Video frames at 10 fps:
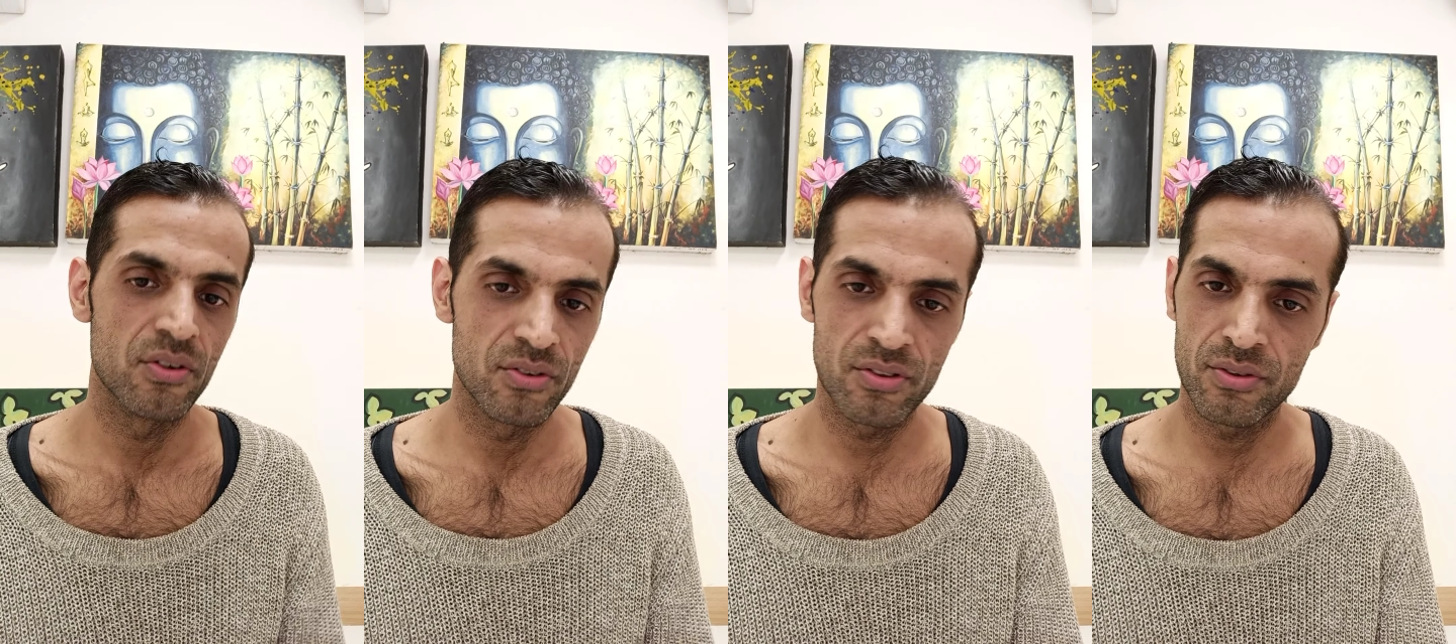
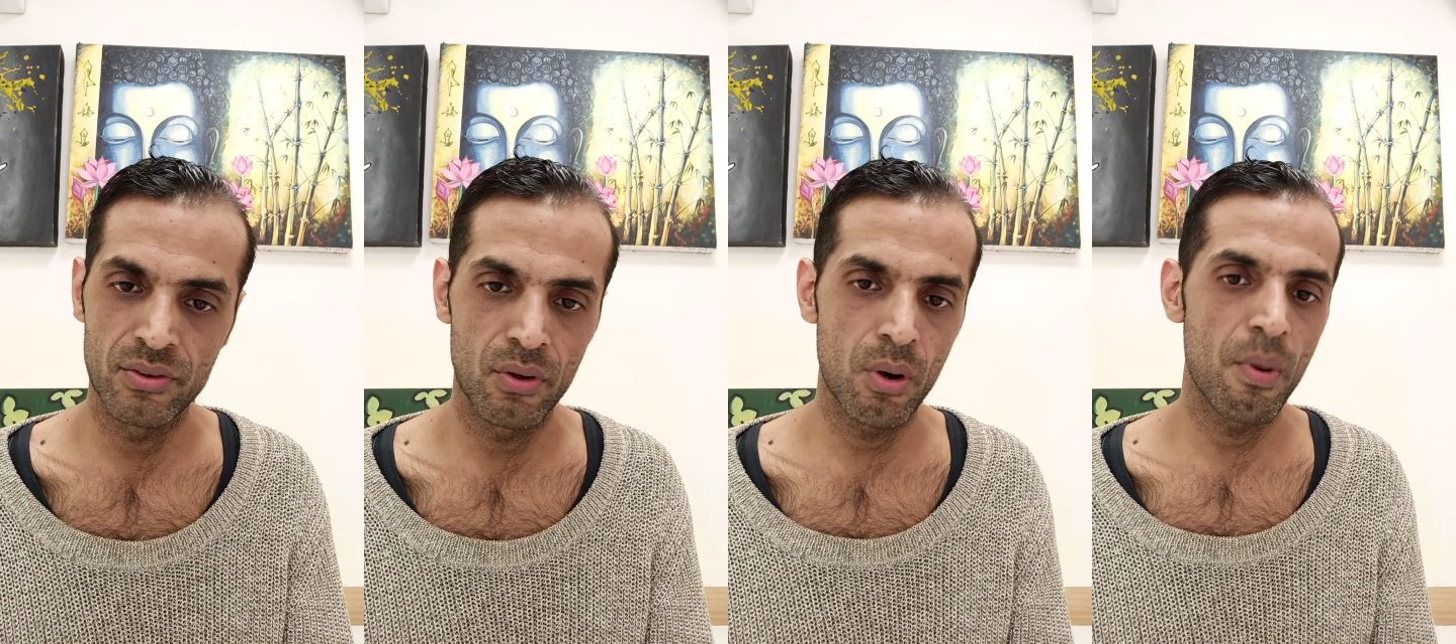Just
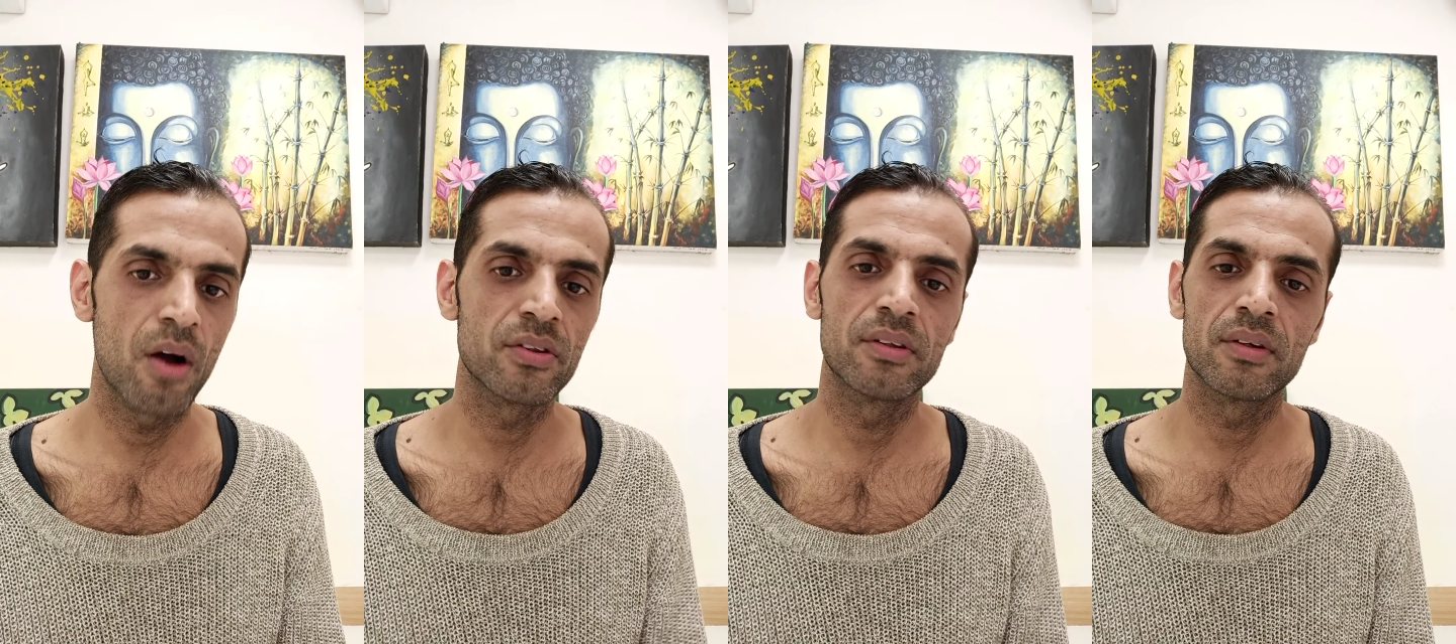know
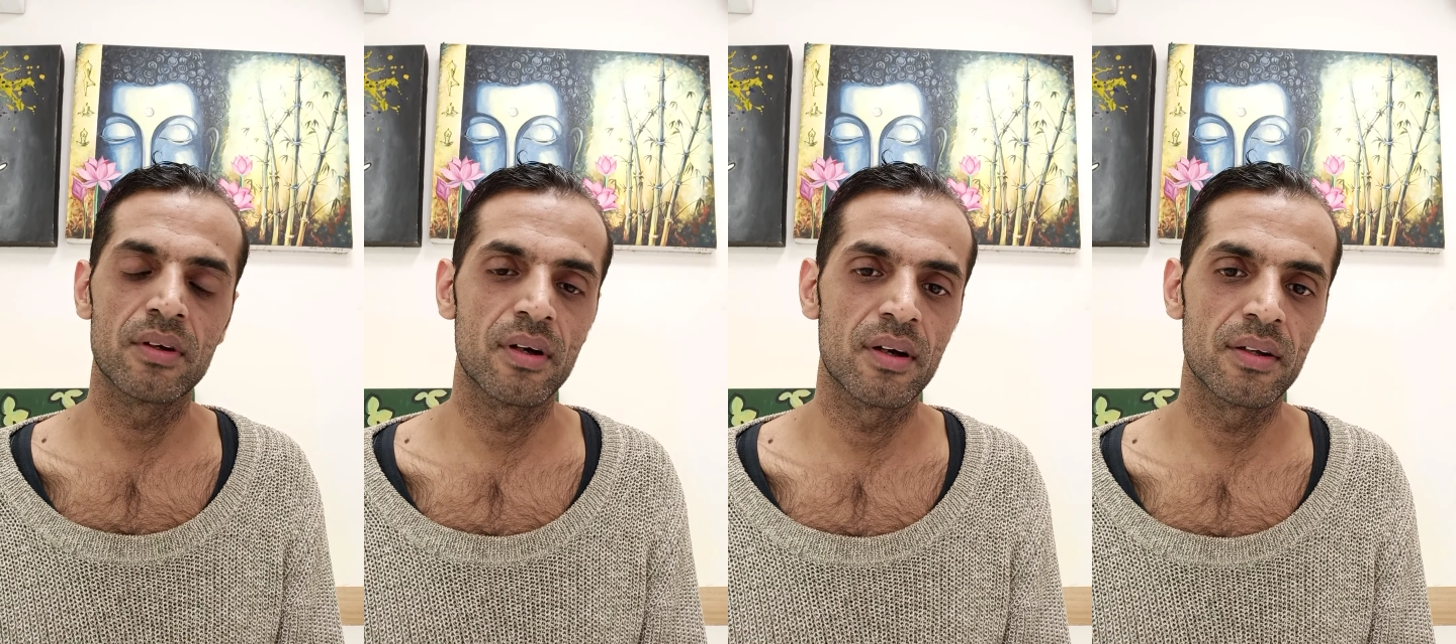about
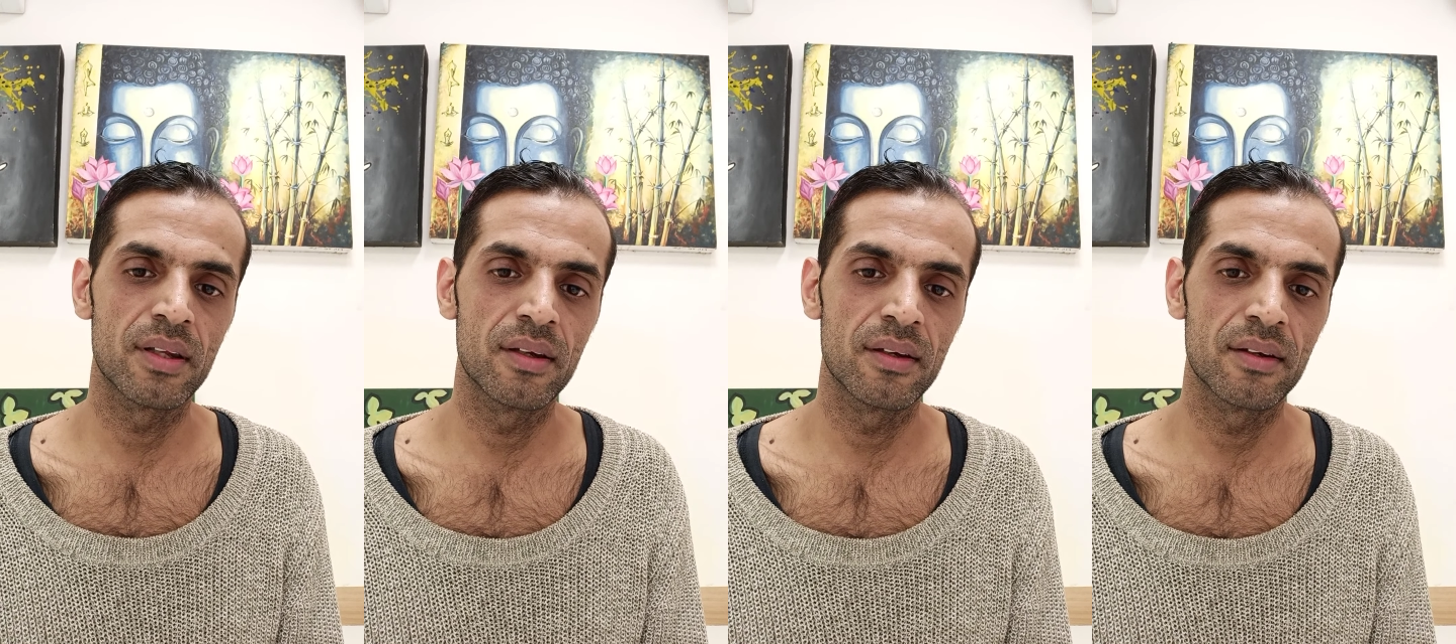
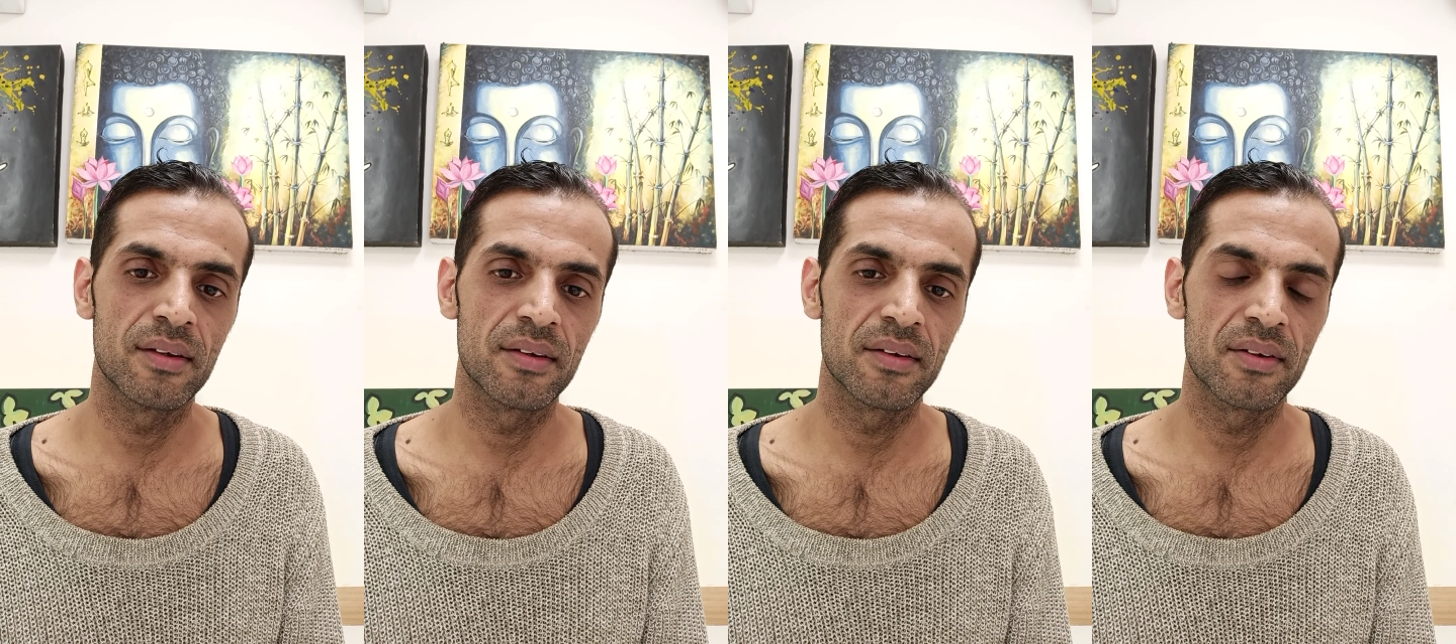
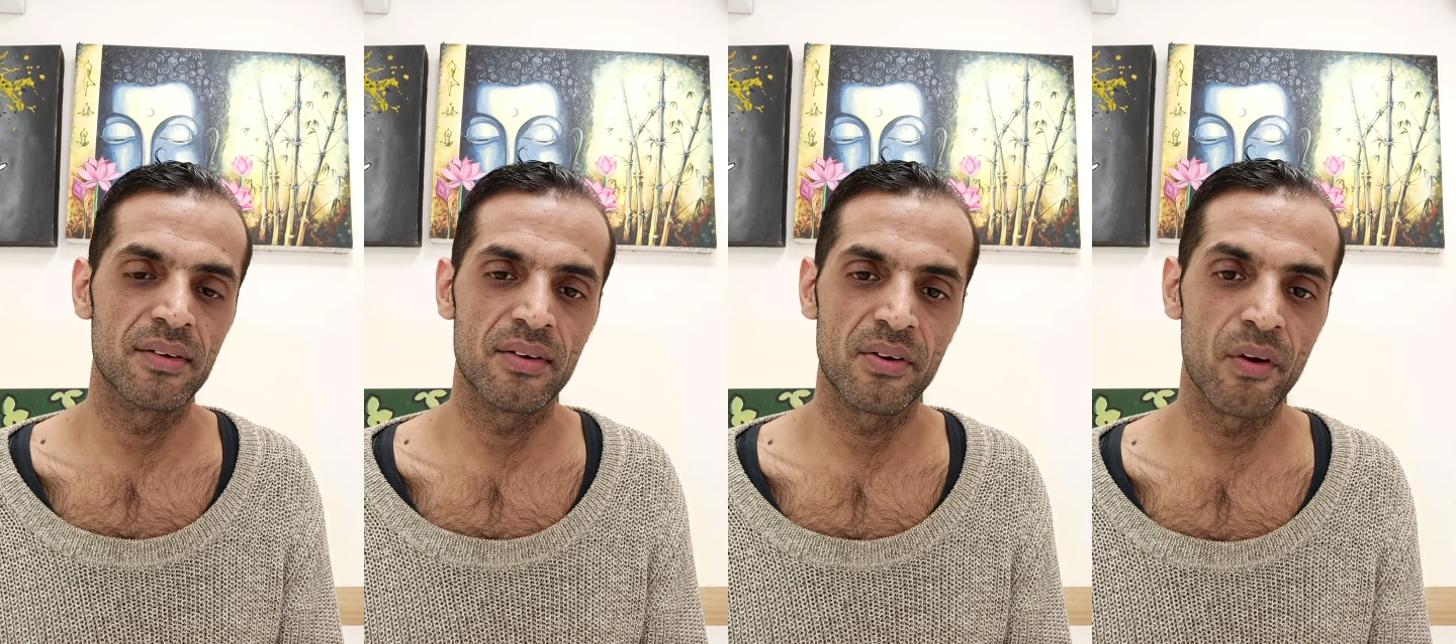the
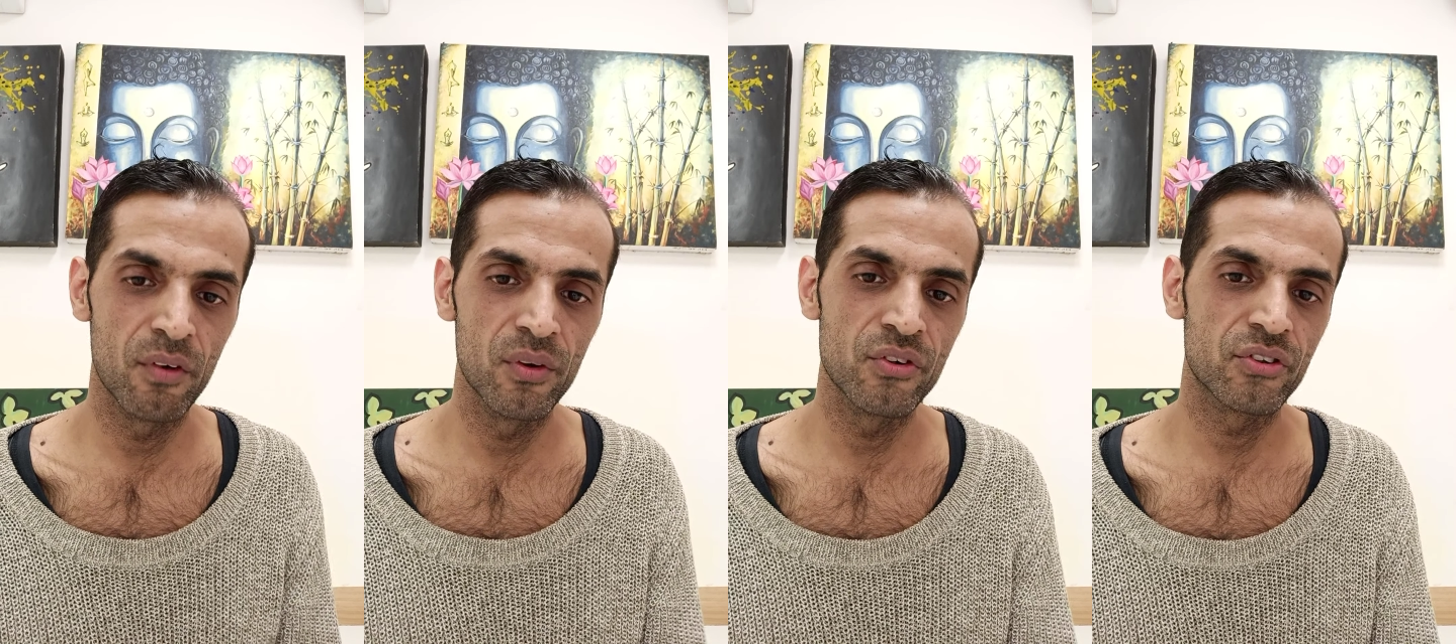
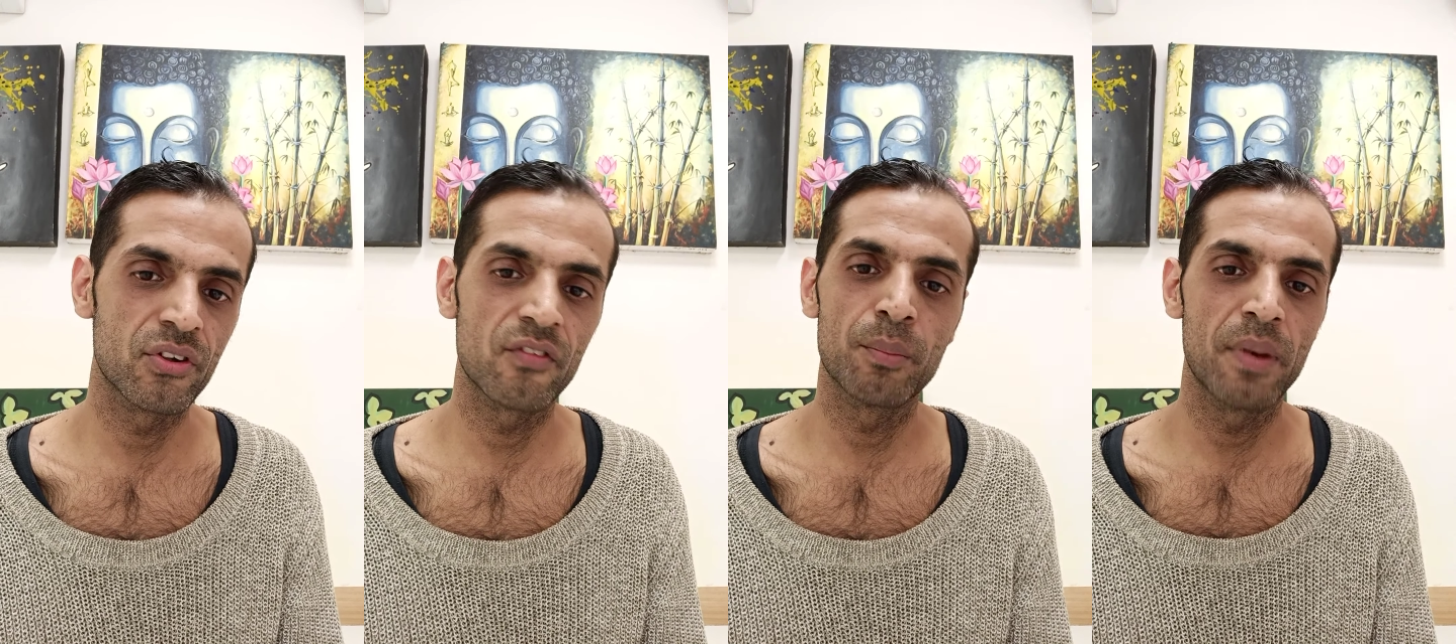revolution
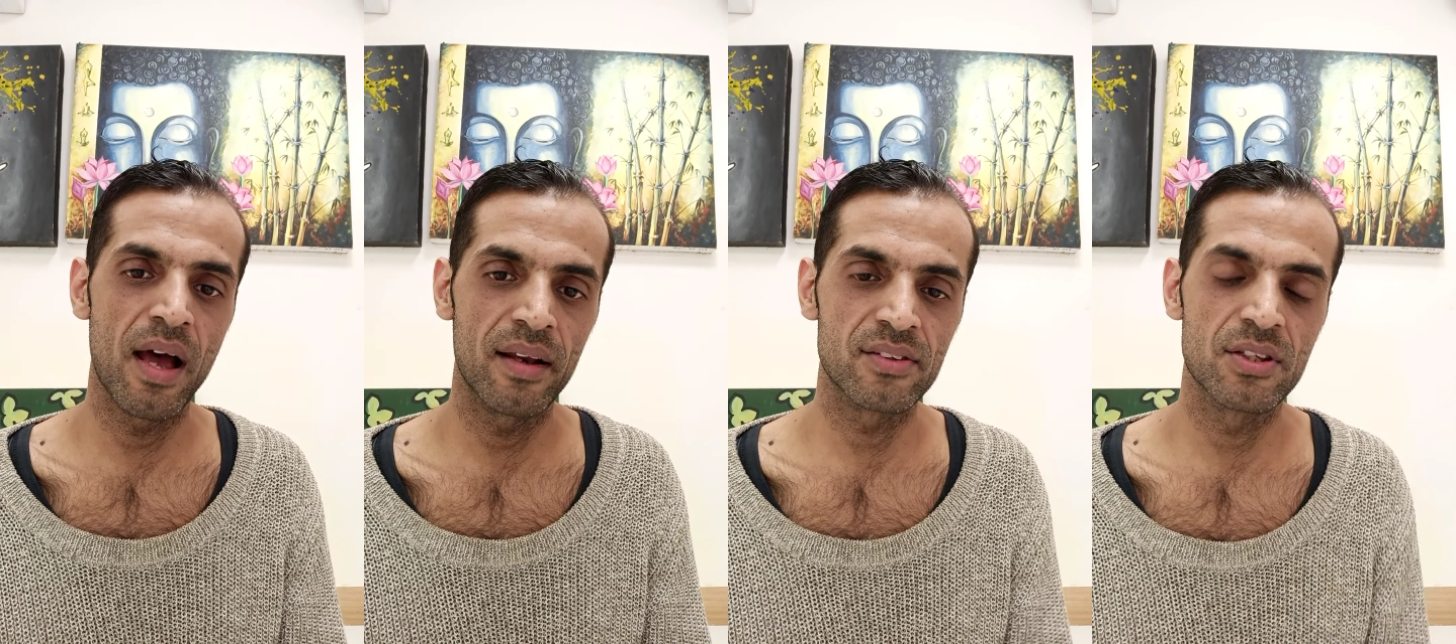of the
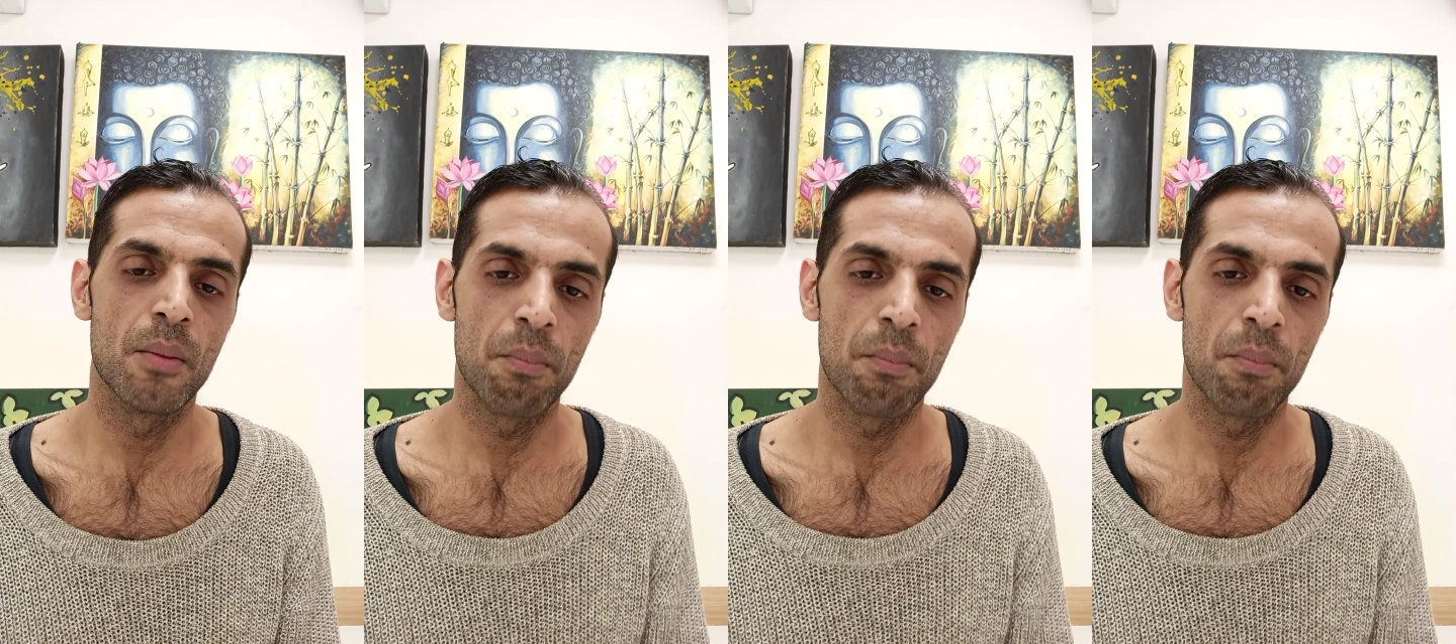planets,